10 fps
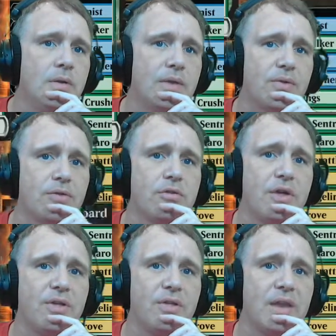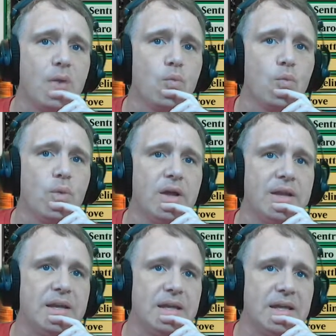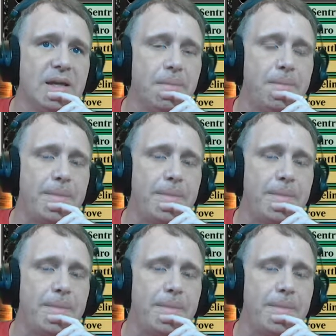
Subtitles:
Like, there's nothing that I really need to get